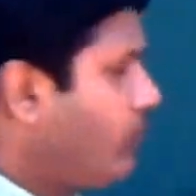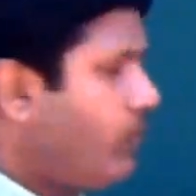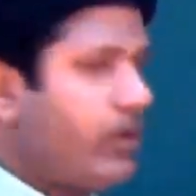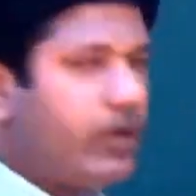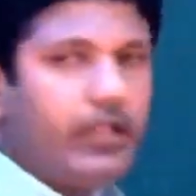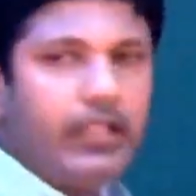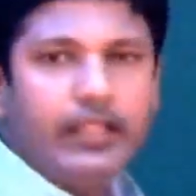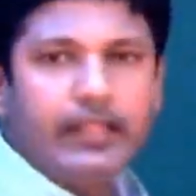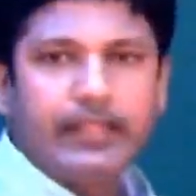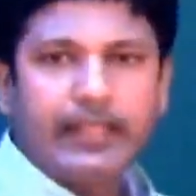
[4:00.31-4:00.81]

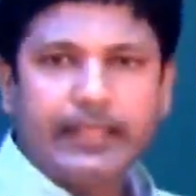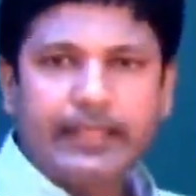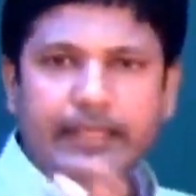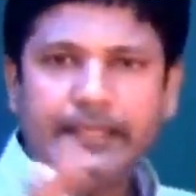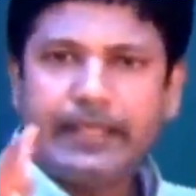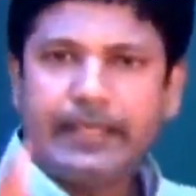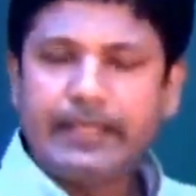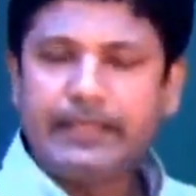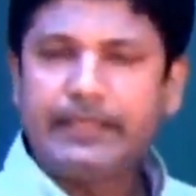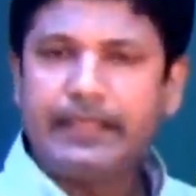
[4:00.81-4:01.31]
words, the
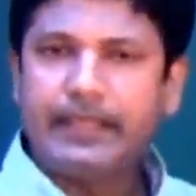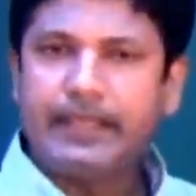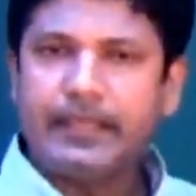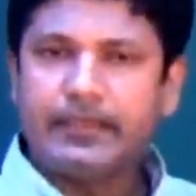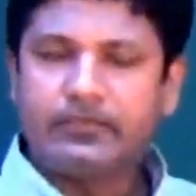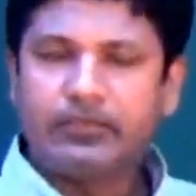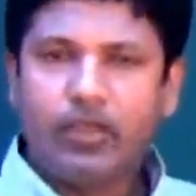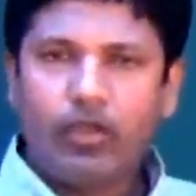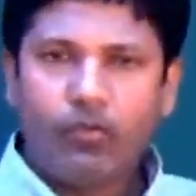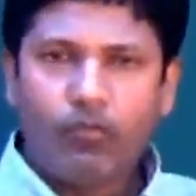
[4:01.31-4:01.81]
key thing
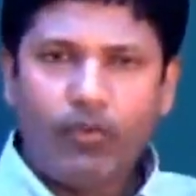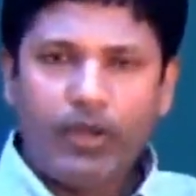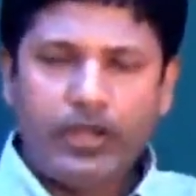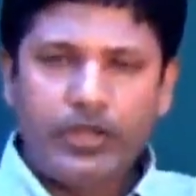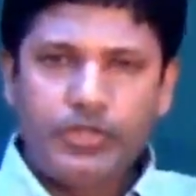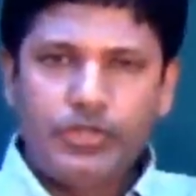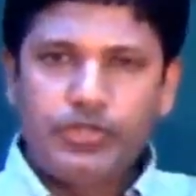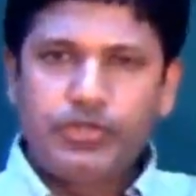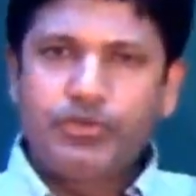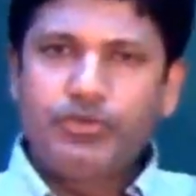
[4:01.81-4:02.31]
is
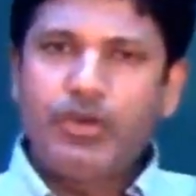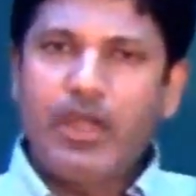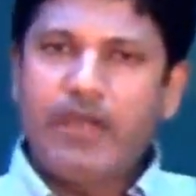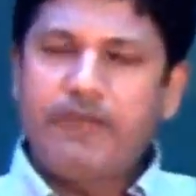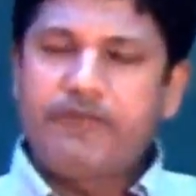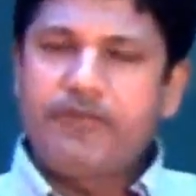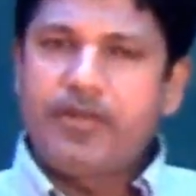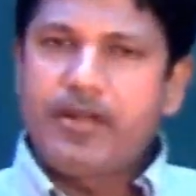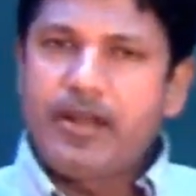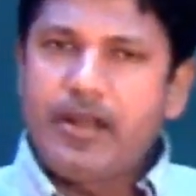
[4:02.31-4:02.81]
when you
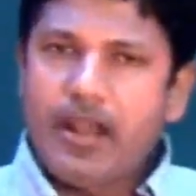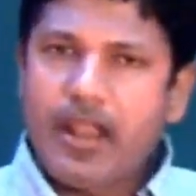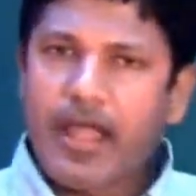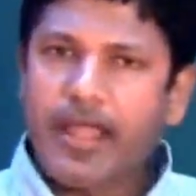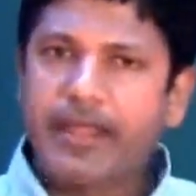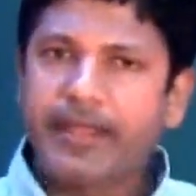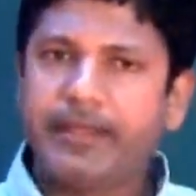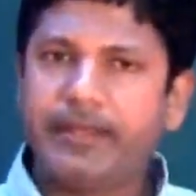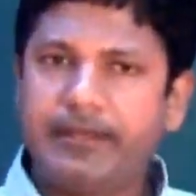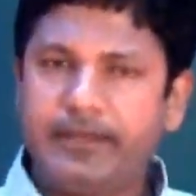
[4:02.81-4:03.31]
have
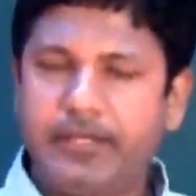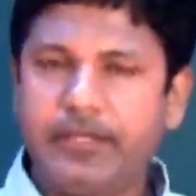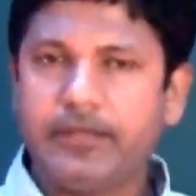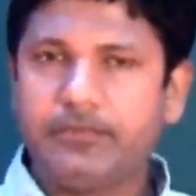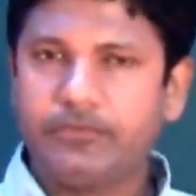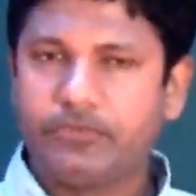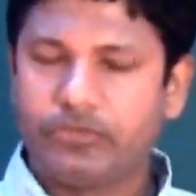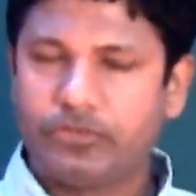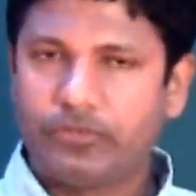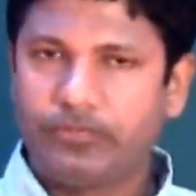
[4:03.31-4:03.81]
like
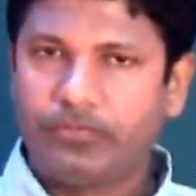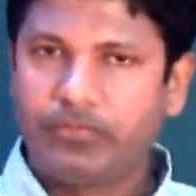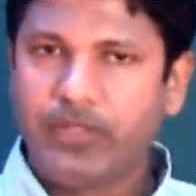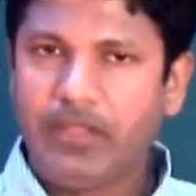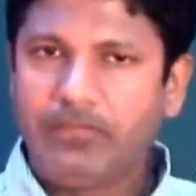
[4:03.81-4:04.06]
terms,